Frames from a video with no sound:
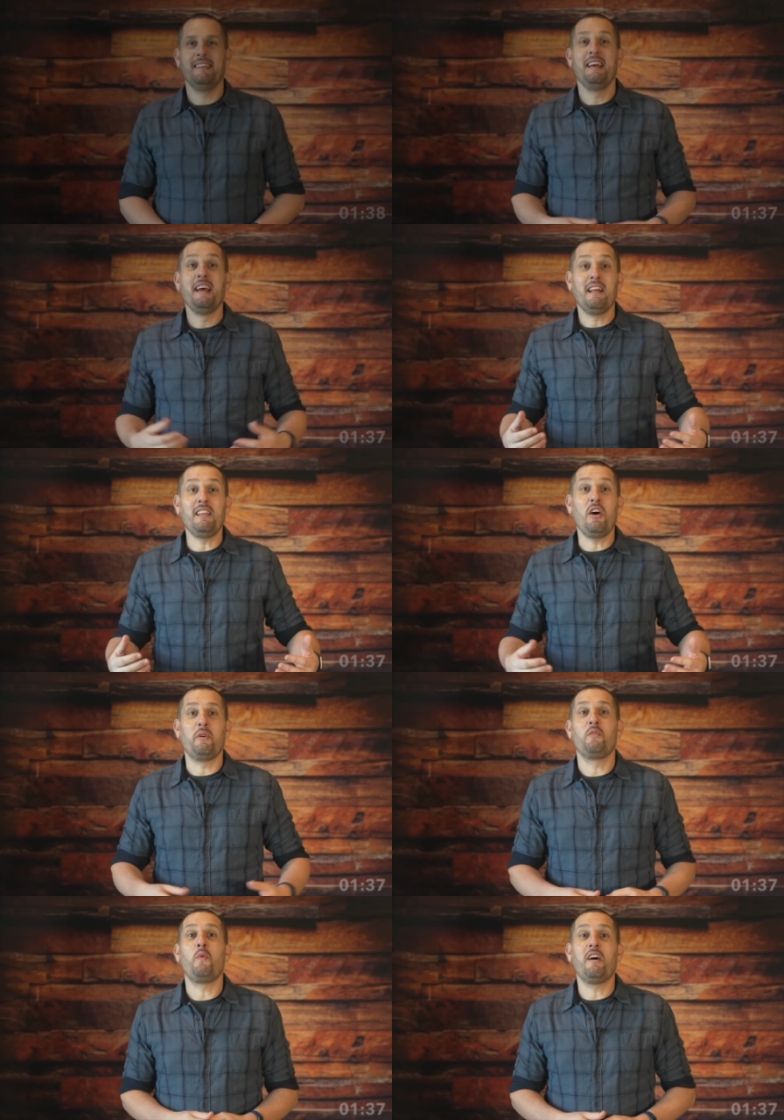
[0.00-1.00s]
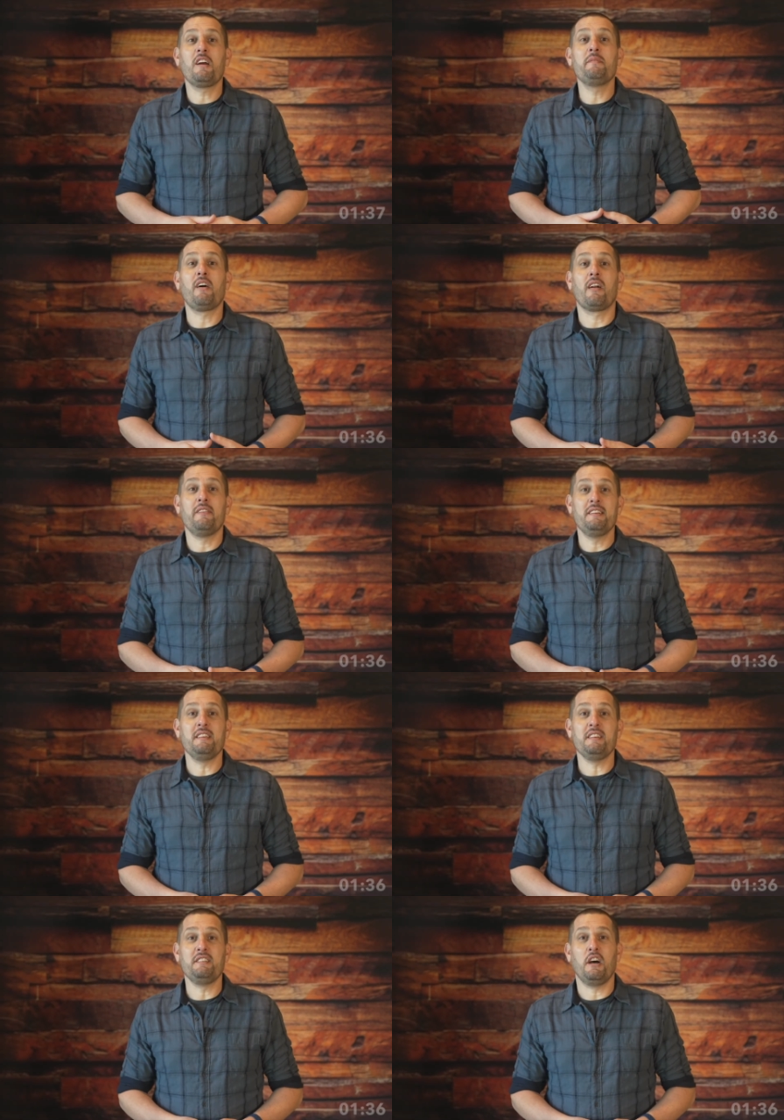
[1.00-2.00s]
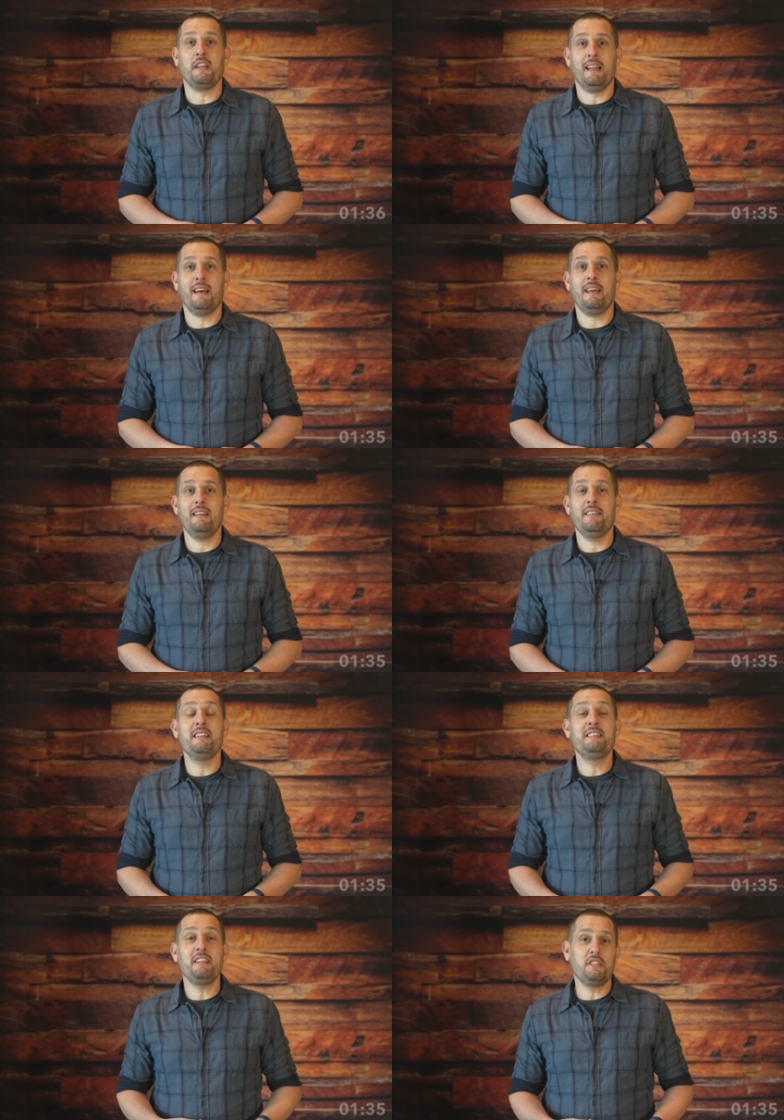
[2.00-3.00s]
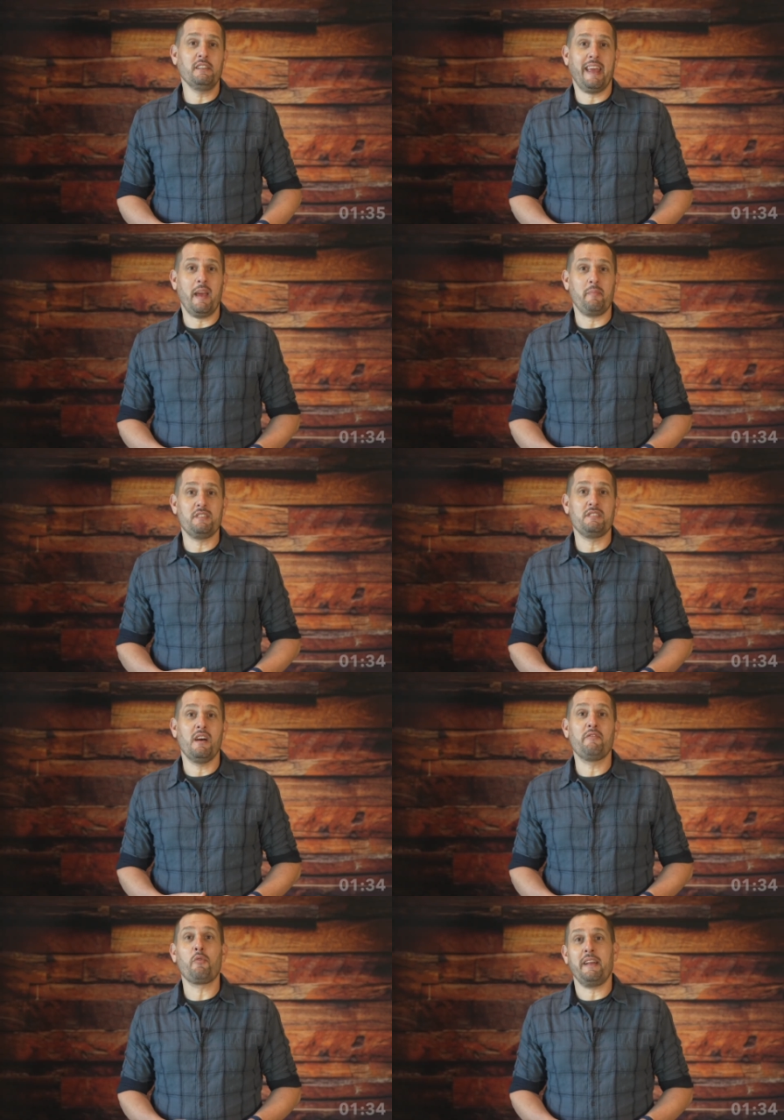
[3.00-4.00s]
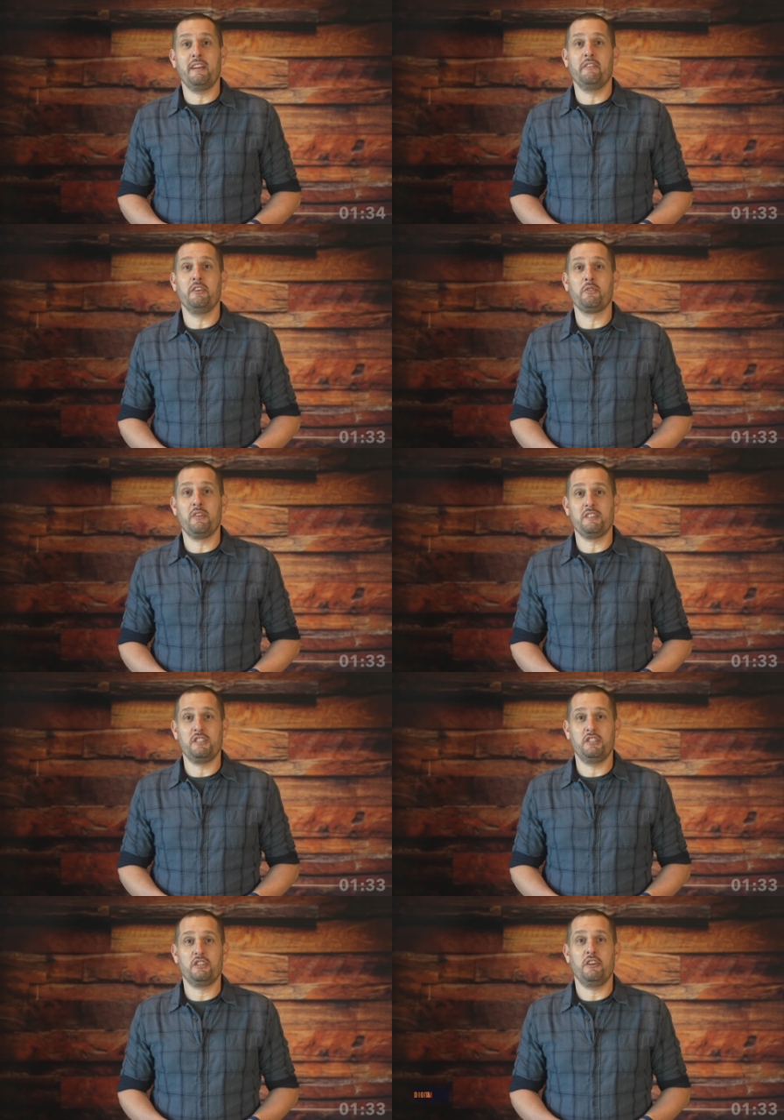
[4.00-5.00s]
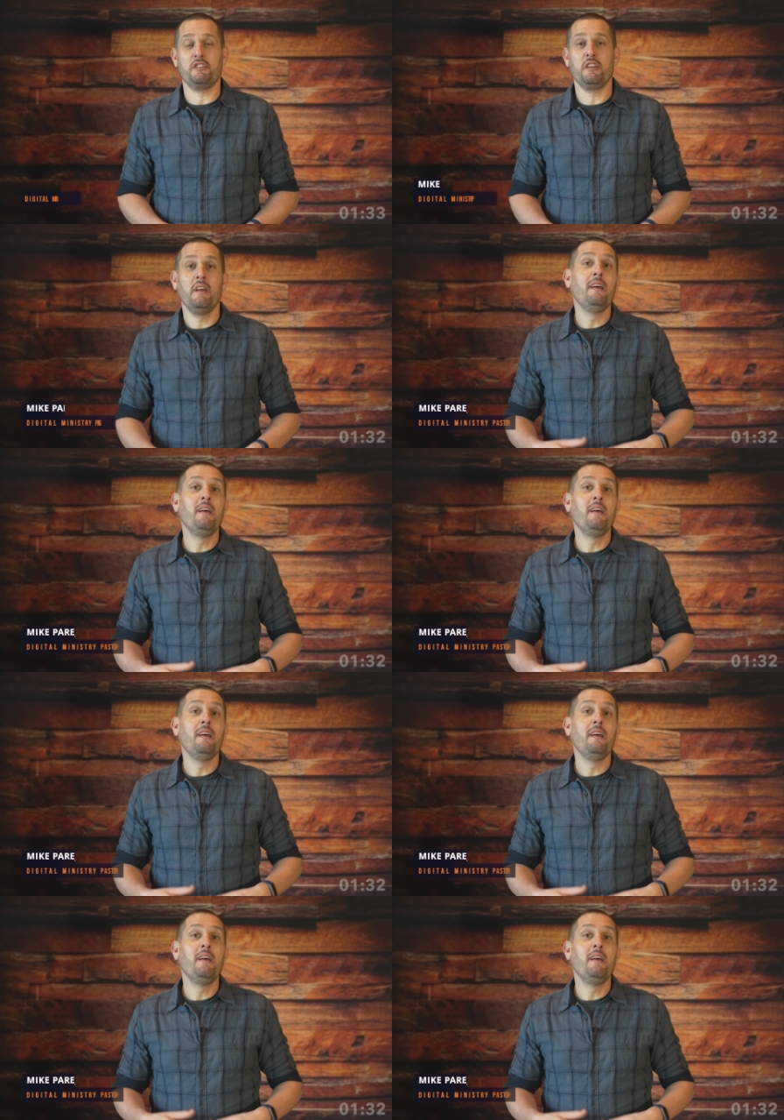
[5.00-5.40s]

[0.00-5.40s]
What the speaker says: Hello and welcome to RVCC Online, the digital campus of Rainier View Christian Church.